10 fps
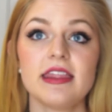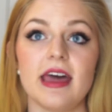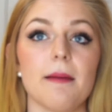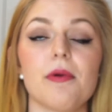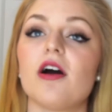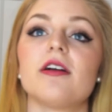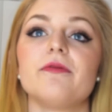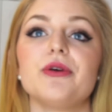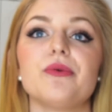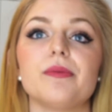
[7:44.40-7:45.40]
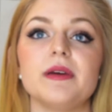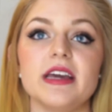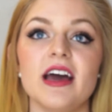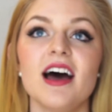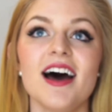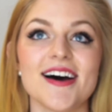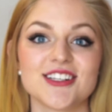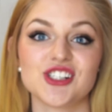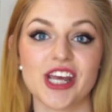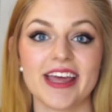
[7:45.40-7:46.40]
that part of you will be
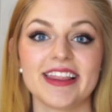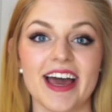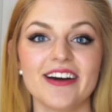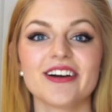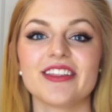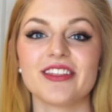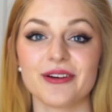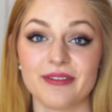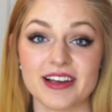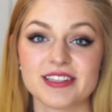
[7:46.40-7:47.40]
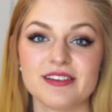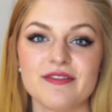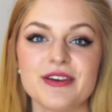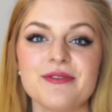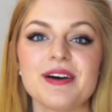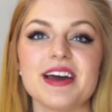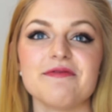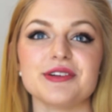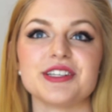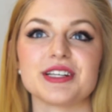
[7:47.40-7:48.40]
a shade lighter than the rest of you.
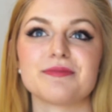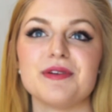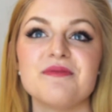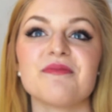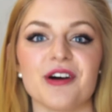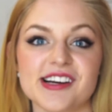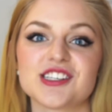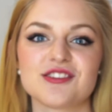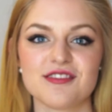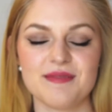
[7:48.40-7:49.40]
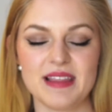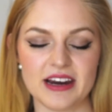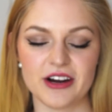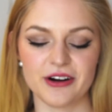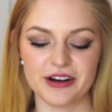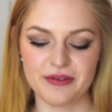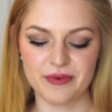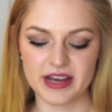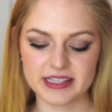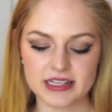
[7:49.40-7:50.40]
It will just be more extreme than it already
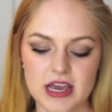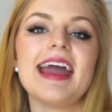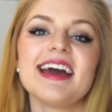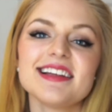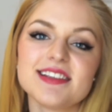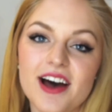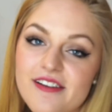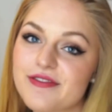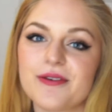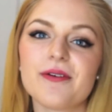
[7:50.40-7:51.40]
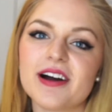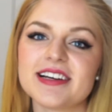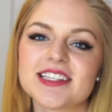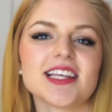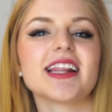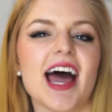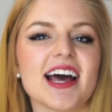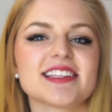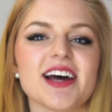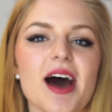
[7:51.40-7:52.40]
was. And of course, the
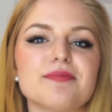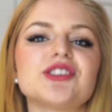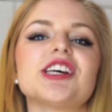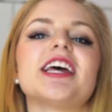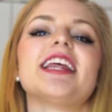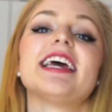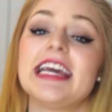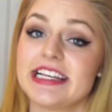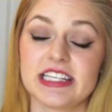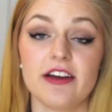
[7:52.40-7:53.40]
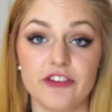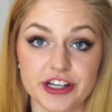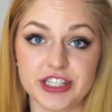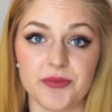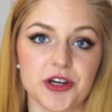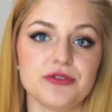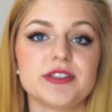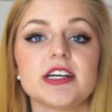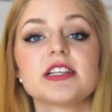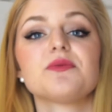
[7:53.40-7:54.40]
last option is if you're someone who
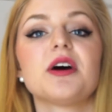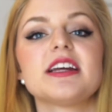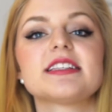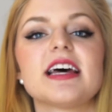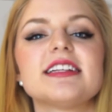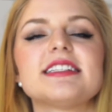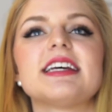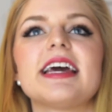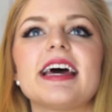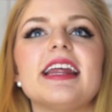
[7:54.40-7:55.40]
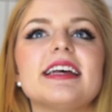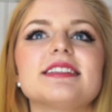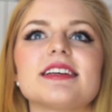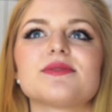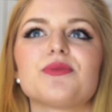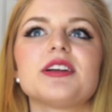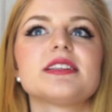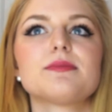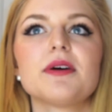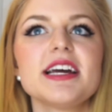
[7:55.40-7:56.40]
doesn't want a suntan and doesn't want
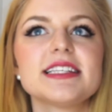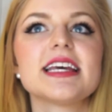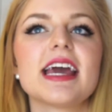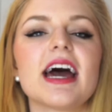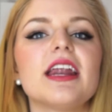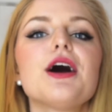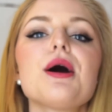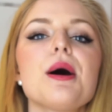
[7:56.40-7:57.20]
a spray tan,